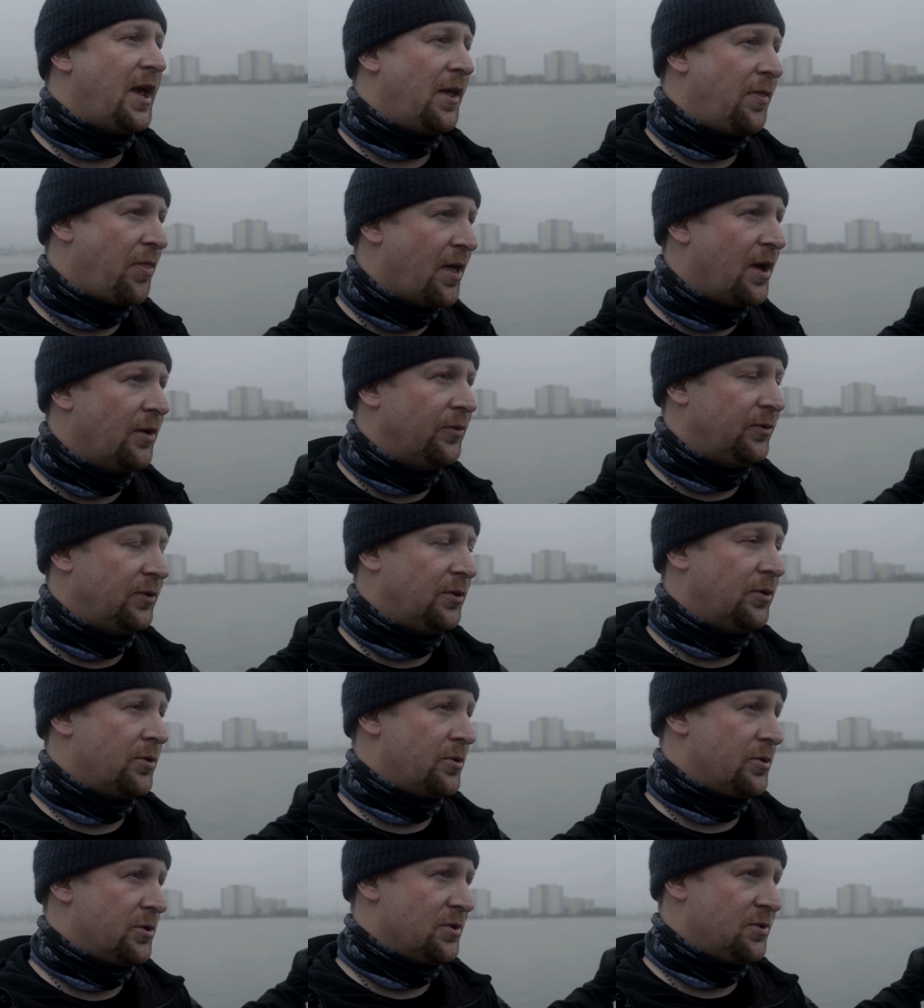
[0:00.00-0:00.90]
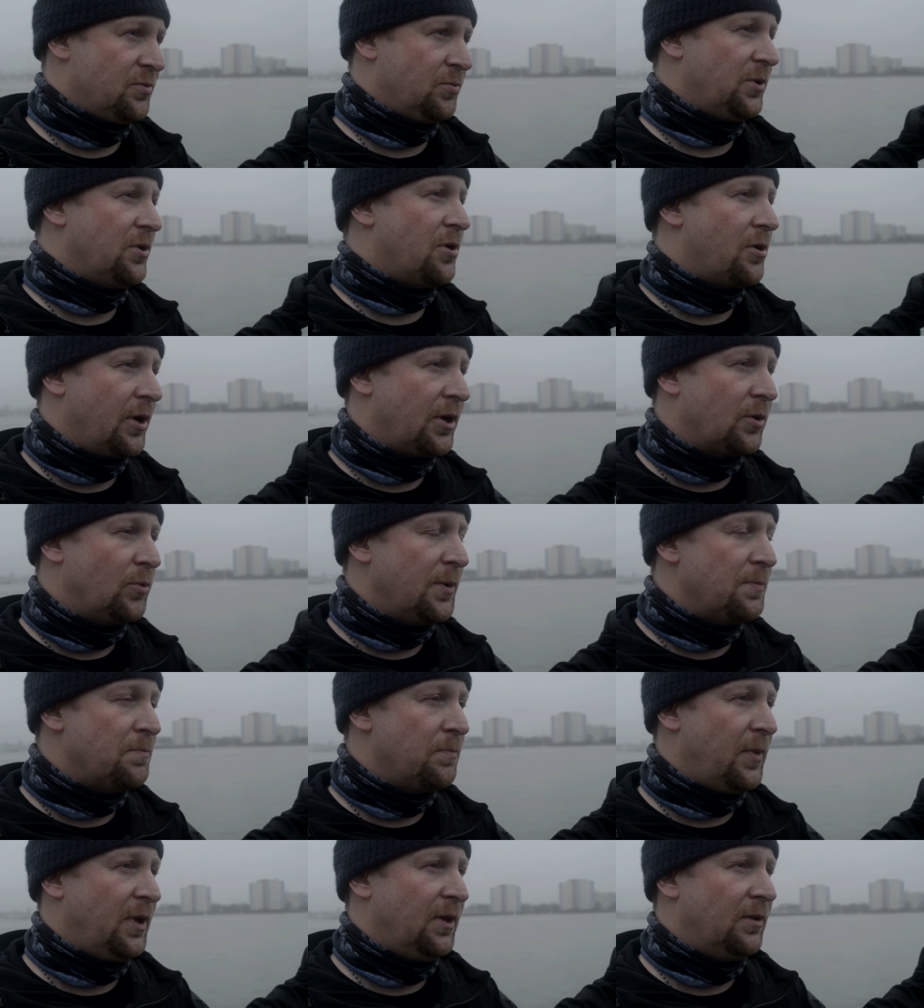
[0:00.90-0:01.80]
8000 hertz with our
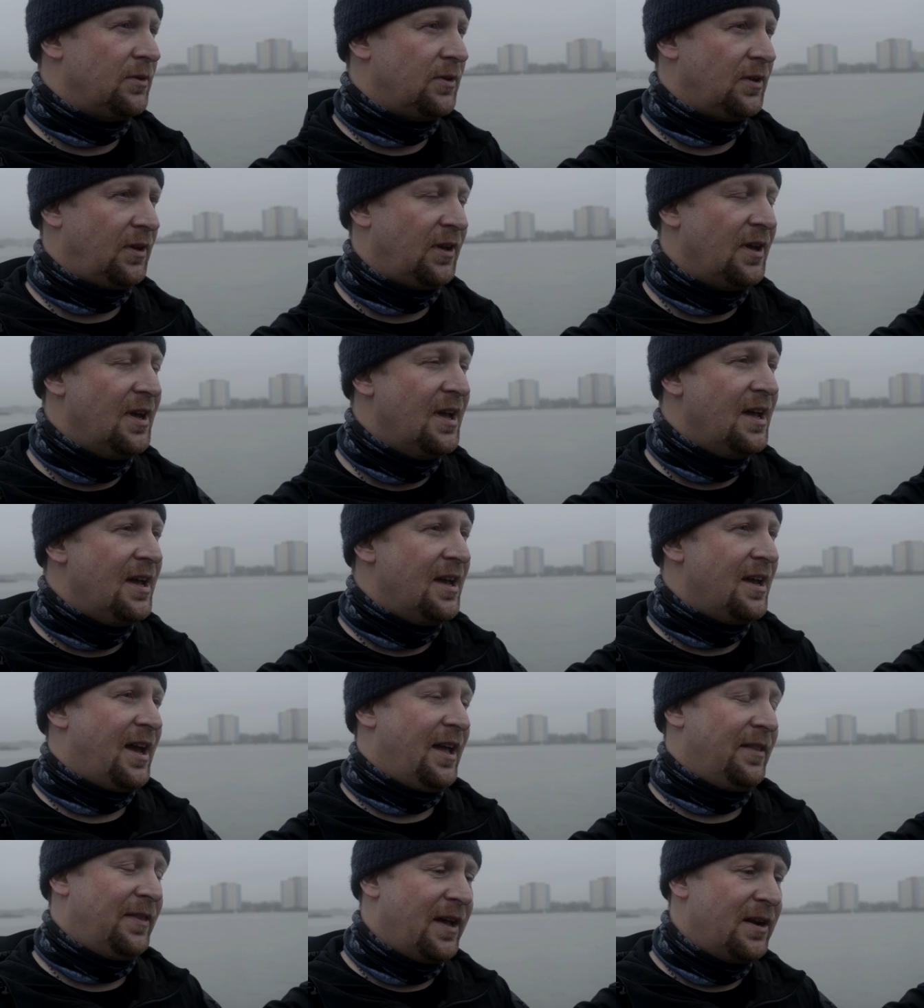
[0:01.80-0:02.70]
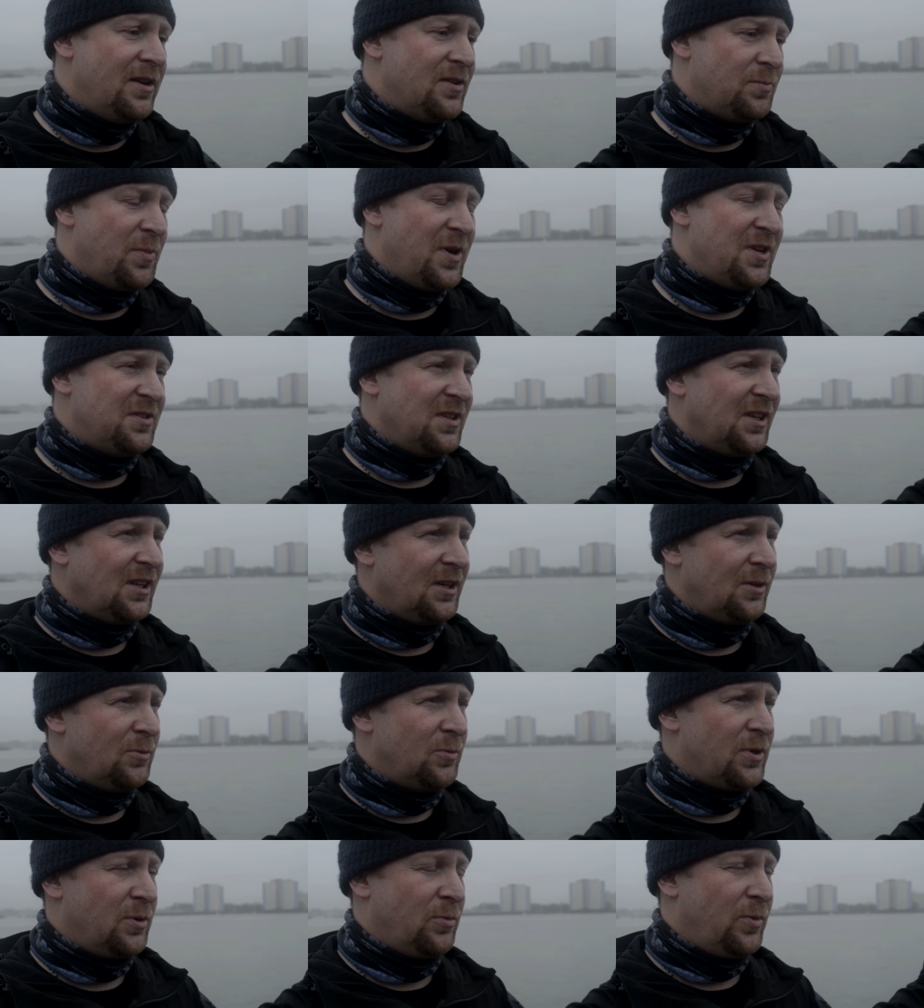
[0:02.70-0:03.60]
equipment, uh, and that is
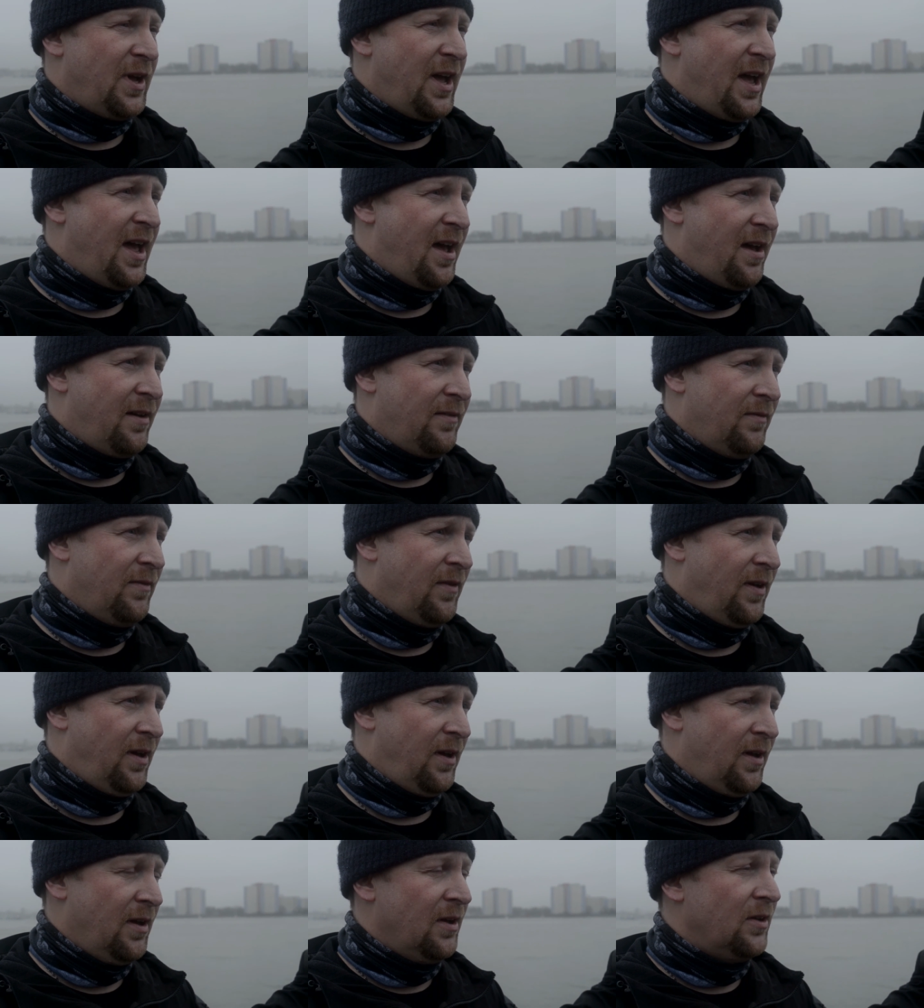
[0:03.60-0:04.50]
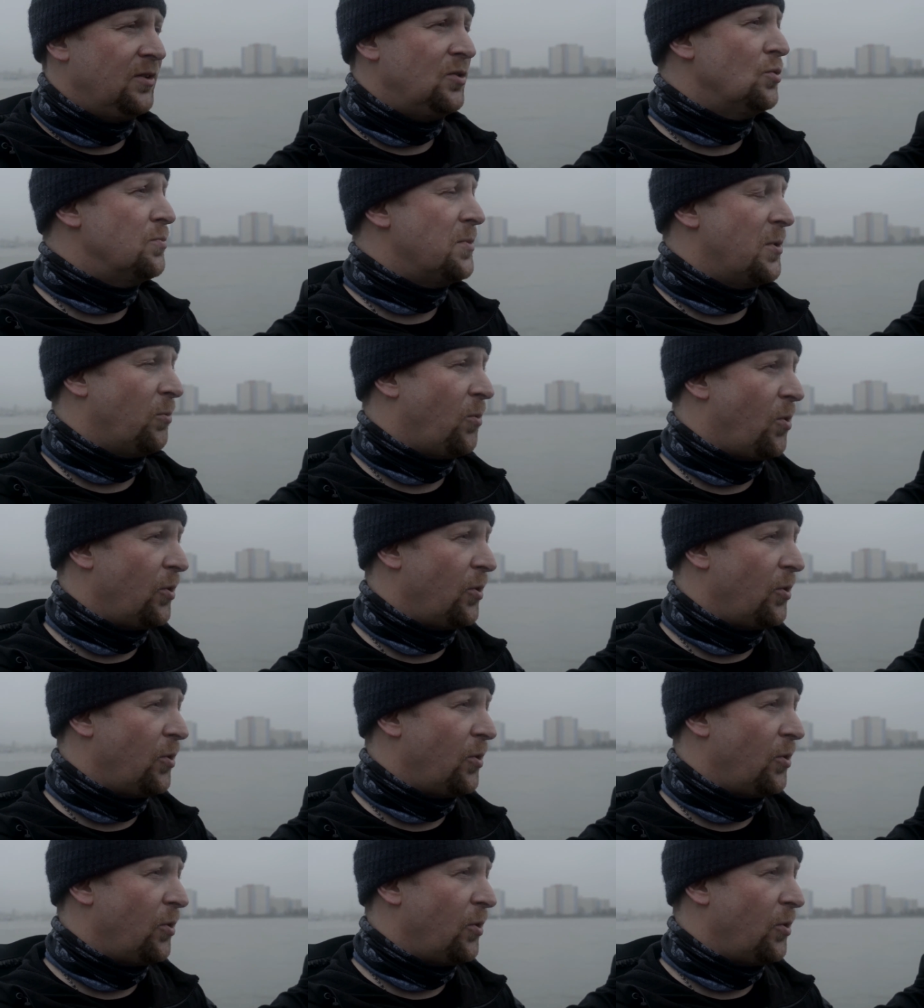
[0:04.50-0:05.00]
basically where we have uh, human